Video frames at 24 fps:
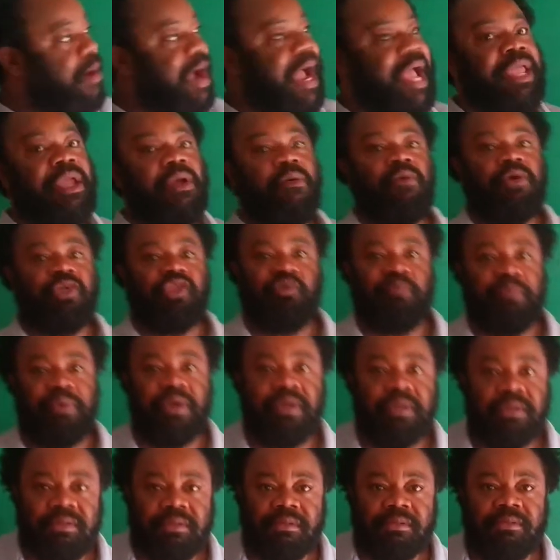why he was
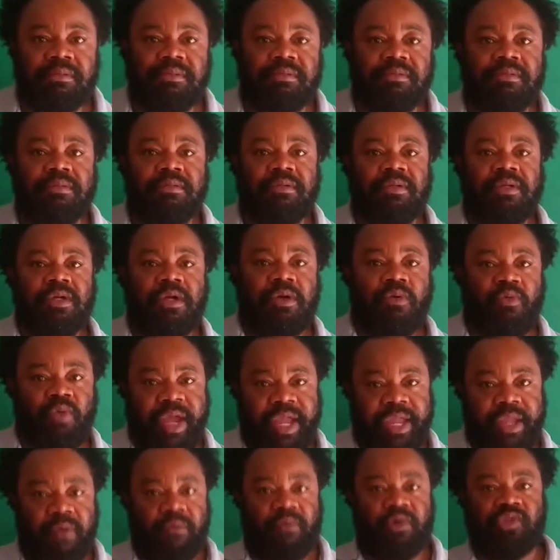born,
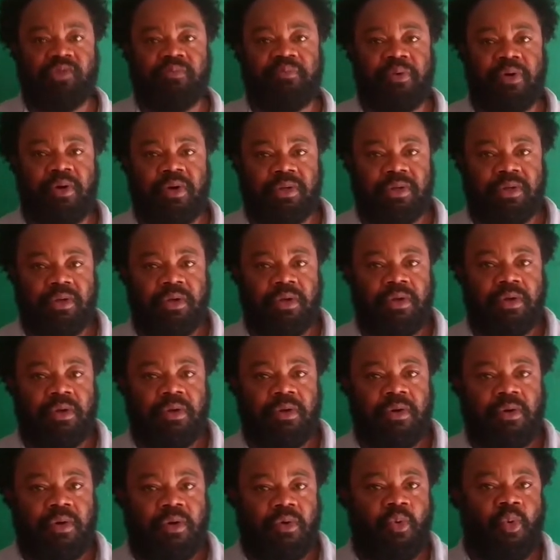where he was born,
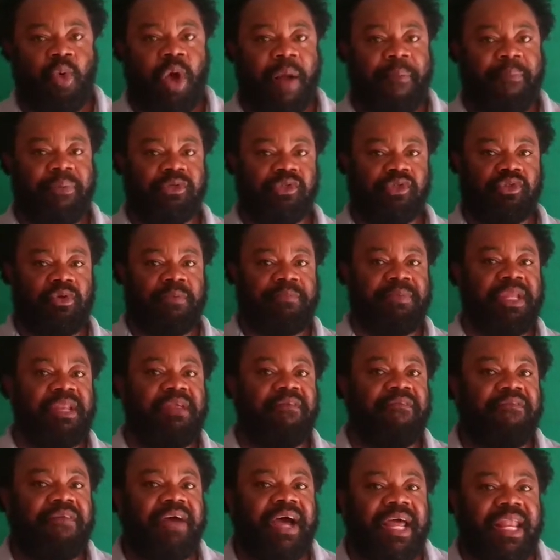who happens to be
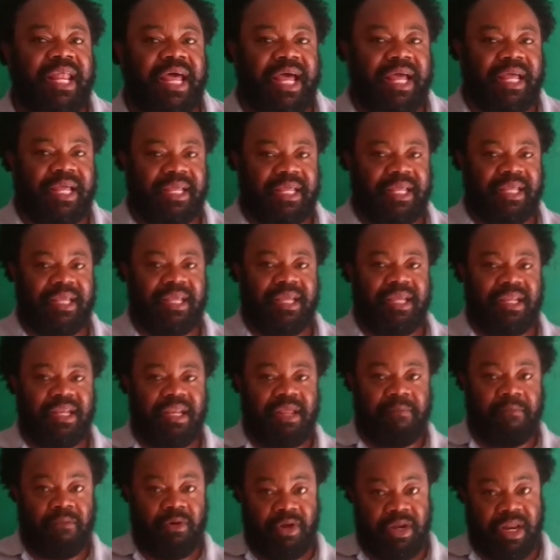the father,
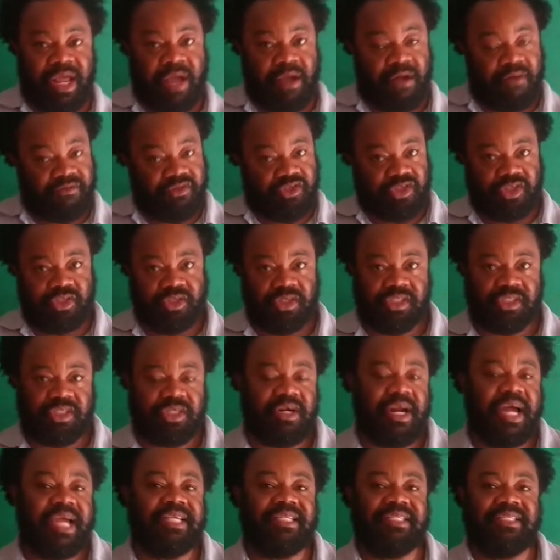the mother of Jesus
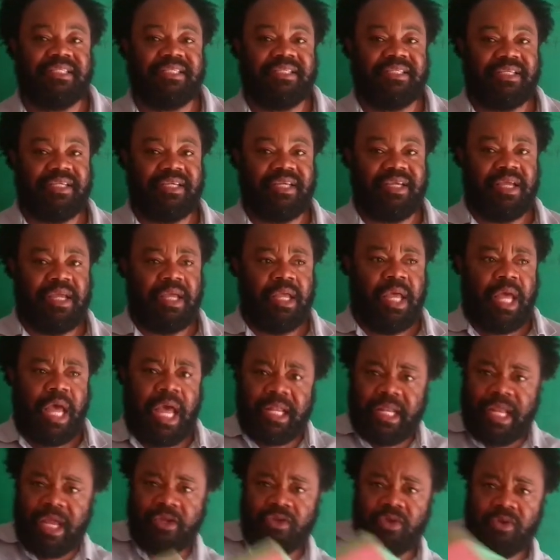Christ.
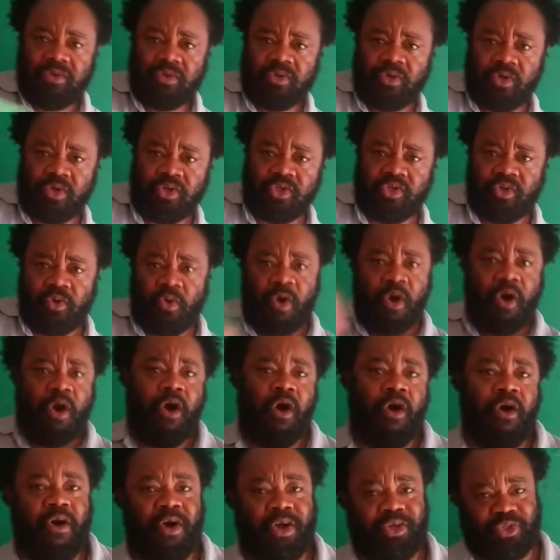And I know you
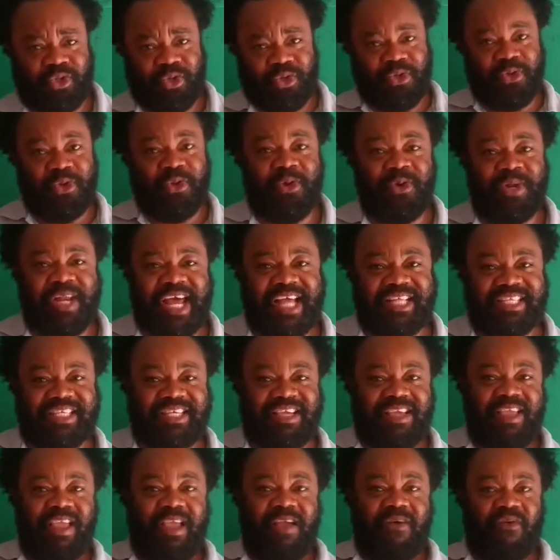all also know that
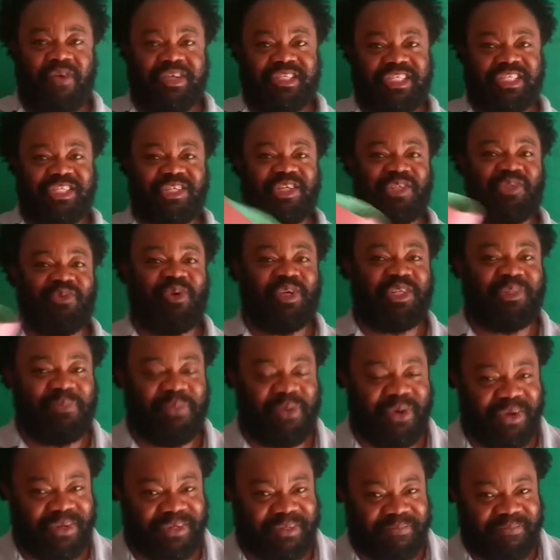when Jesus was
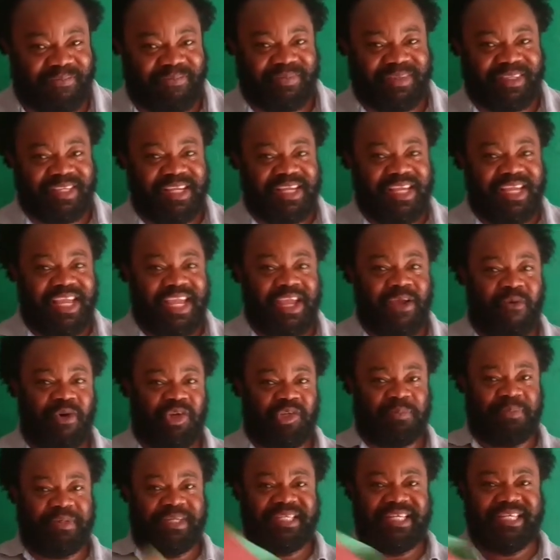born, he
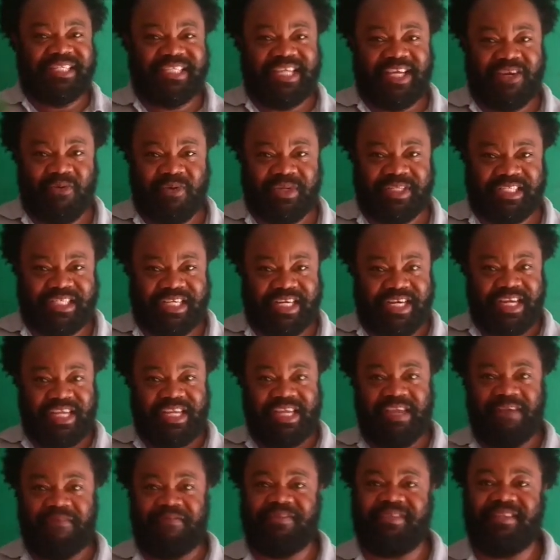was presented with three
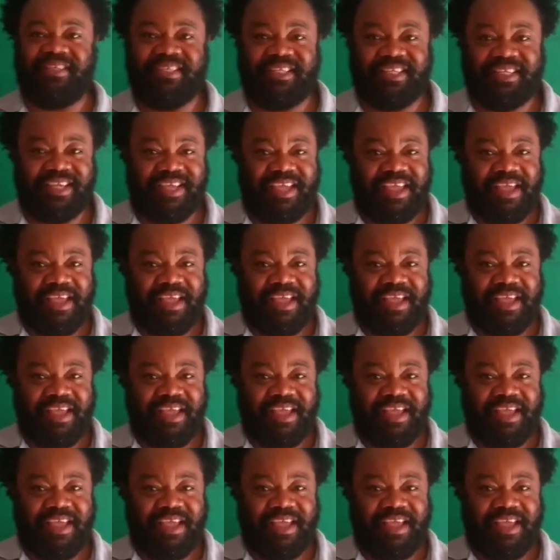gifts